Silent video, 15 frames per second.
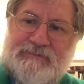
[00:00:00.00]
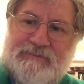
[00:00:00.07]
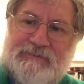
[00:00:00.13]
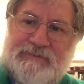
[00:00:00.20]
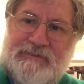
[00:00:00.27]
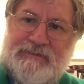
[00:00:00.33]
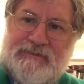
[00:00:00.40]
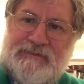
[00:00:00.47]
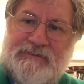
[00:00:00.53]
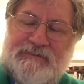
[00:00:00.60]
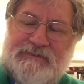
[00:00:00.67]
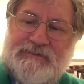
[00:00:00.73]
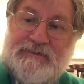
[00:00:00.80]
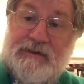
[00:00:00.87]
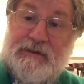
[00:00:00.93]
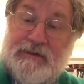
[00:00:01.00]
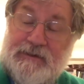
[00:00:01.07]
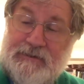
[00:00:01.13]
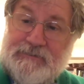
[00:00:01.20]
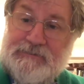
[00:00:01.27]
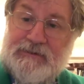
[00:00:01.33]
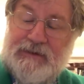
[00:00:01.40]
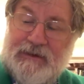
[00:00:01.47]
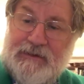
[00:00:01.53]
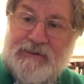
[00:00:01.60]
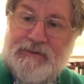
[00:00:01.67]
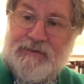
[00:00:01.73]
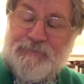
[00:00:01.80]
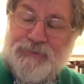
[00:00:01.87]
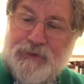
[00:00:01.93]
this hard
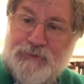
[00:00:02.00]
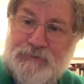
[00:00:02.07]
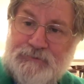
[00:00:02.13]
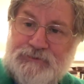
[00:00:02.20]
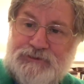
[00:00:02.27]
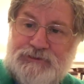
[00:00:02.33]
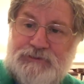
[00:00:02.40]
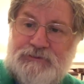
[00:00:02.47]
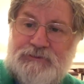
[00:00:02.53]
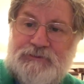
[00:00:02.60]
line approach